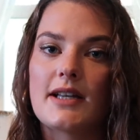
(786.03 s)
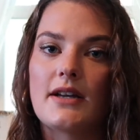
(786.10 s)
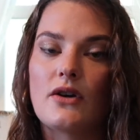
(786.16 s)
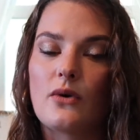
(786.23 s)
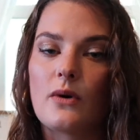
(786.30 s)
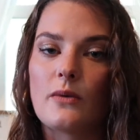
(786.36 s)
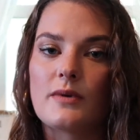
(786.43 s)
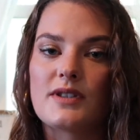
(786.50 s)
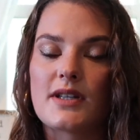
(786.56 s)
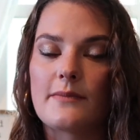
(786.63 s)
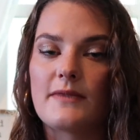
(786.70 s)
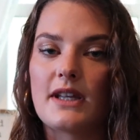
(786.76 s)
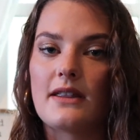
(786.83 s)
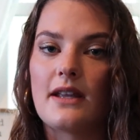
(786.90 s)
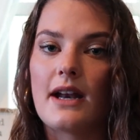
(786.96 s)
I know it was
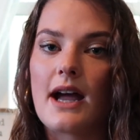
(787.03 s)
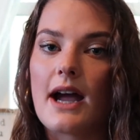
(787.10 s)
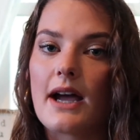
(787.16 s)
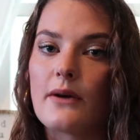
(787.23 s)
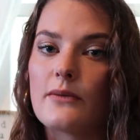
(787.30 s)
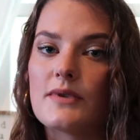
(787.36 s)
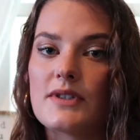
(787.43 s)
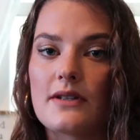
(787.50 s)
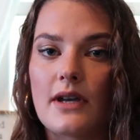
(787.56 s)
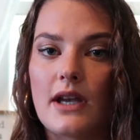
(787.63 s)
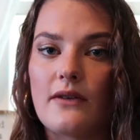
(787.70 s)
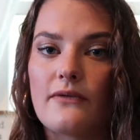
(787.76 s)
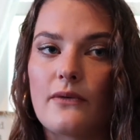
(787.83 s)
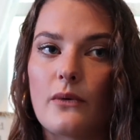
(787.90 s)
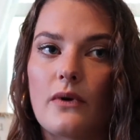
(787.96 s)
something that I was
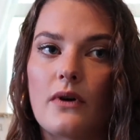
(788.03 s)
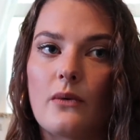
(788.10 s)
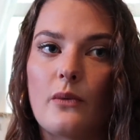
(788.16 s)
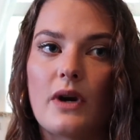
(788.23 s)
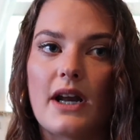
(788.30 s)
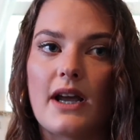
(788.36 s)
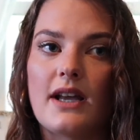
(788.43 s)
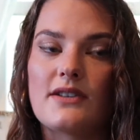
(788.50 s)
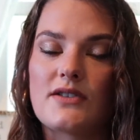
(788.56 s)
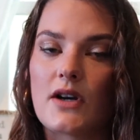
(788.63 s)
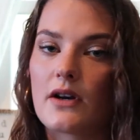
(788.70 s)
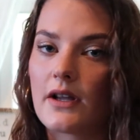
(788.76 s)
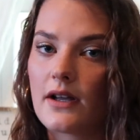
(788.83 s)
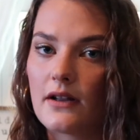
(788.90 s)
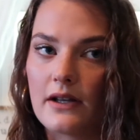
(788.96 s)
looking for when I
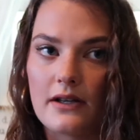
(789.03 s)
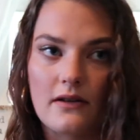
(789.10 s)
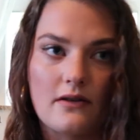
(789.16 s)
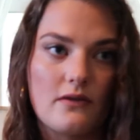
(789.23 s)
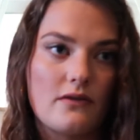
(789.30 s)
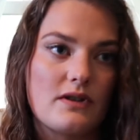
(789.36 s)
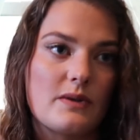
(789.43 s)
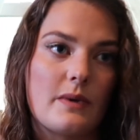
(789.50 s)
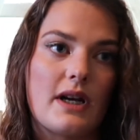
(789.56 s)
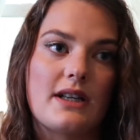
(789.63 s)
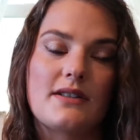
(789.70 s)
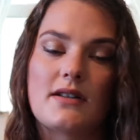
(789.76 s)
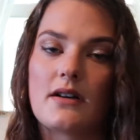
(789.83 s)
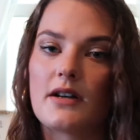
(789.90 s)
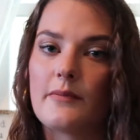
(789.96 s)
started clinicals, when I
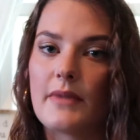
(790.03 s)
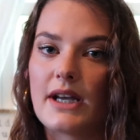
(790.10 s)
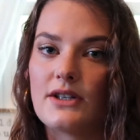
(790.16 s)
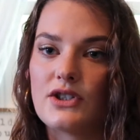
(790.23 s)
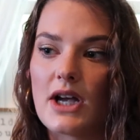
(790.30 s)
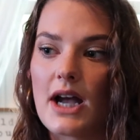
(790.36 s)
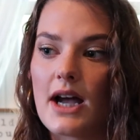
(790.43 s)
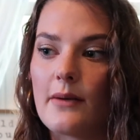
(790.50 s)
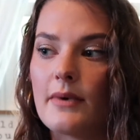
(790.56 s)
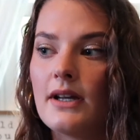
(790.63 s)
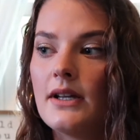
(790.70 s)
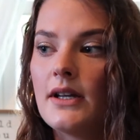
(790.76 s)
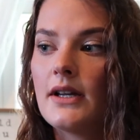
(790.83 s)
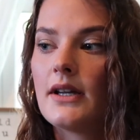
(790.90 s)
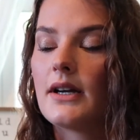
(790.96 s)
started my job,
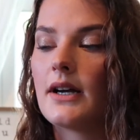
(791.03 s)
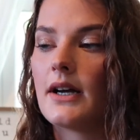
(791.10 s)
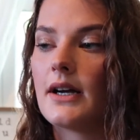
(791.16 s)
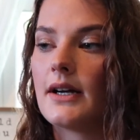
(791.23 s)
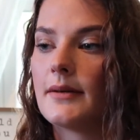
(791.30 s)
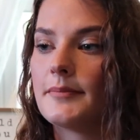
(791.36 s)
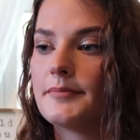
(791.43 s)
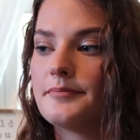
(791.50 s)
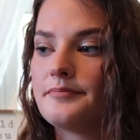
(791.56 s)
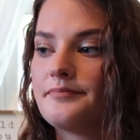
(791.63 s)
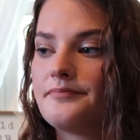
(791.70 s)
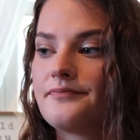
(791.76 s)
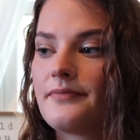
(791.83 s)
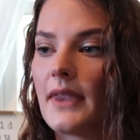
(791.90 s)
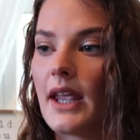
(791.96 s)

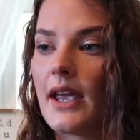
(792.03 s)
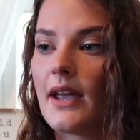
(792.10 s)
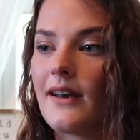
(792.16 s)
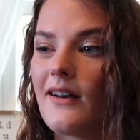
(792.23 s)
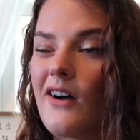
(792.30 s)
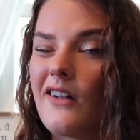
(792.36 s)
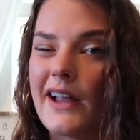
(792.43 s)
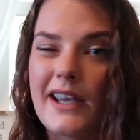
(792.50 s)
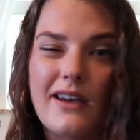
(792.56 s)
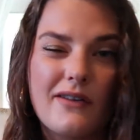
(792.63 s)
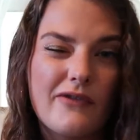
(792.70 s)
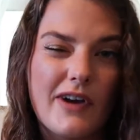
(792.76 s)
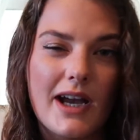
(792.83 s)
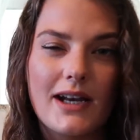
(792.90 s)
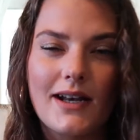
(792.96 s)
and all I could
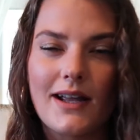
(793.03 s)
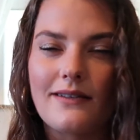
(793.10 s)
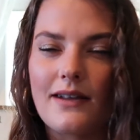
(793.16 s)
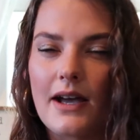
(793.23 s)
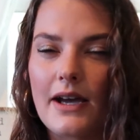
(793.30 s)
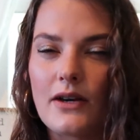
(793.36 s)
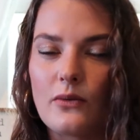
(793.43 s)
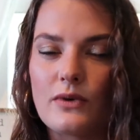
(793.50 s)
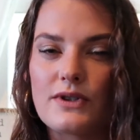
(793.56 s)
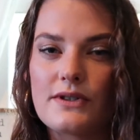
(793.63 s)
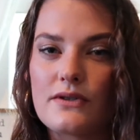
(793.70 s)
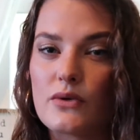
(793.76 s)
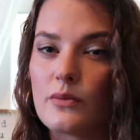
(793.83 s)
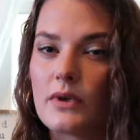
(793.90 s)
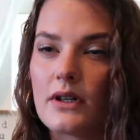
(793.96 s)
find online was
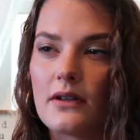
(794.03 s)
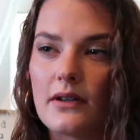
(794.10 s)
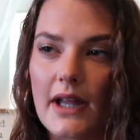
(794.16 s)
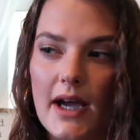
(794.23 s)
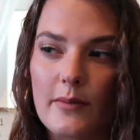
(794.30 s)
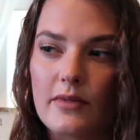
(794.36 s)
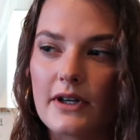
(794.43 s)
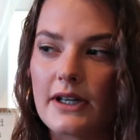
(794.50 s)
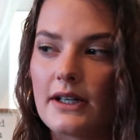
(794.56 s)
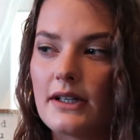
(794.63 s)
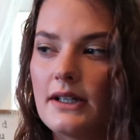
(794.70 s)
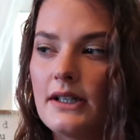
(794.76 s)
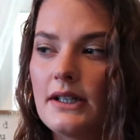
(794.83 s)
super elaborate,